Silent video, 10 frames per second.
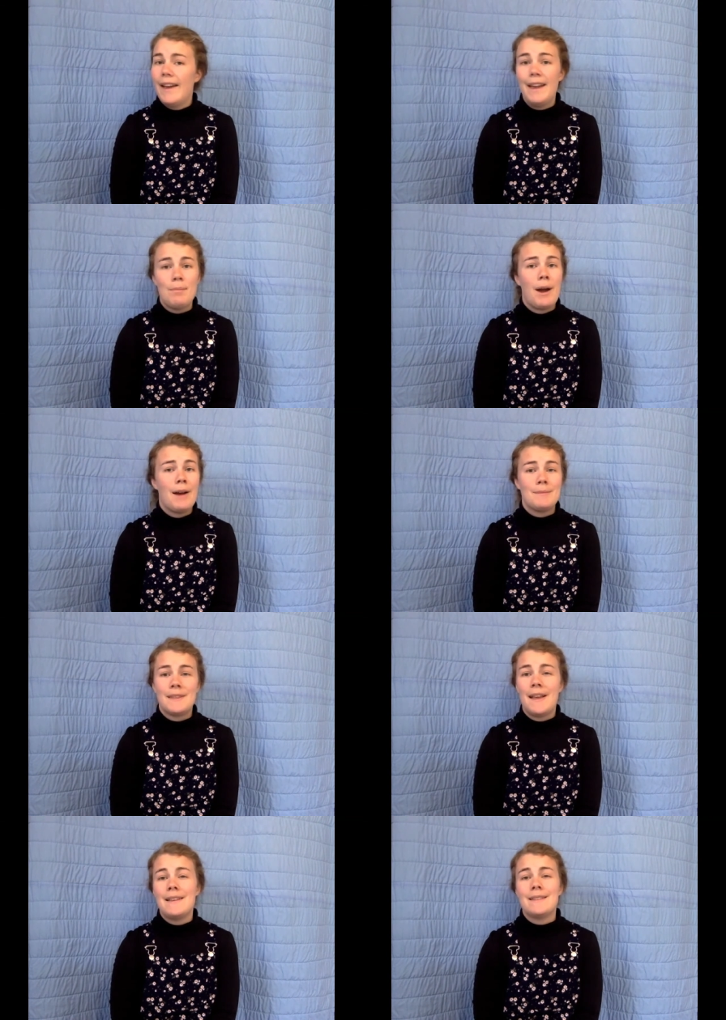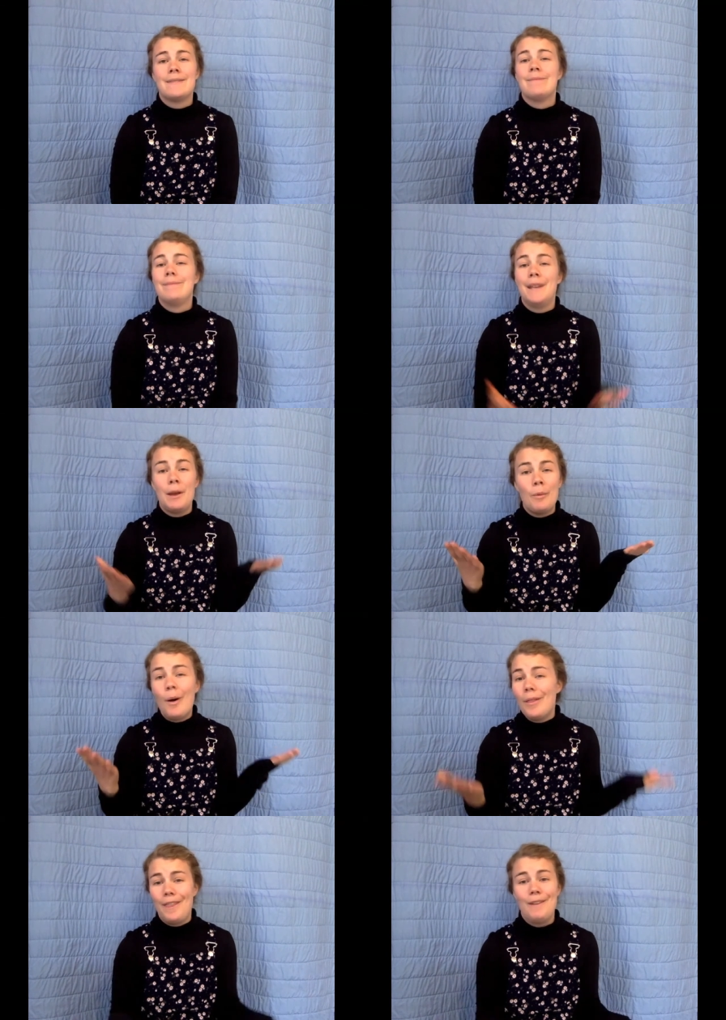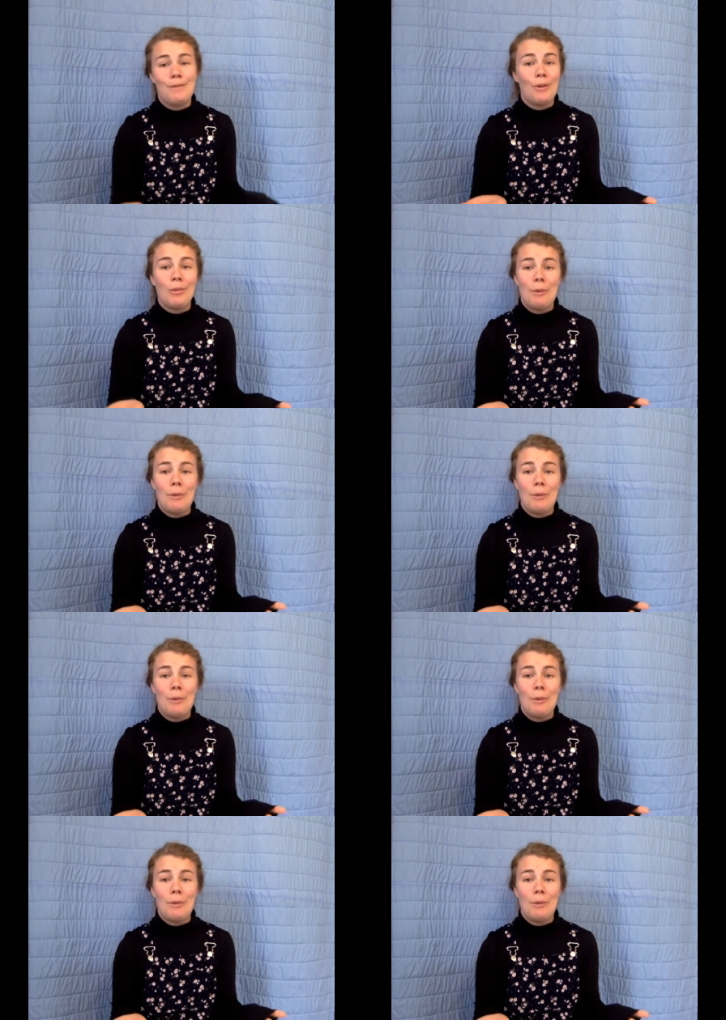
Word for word: Abraham says, you know what? They've got the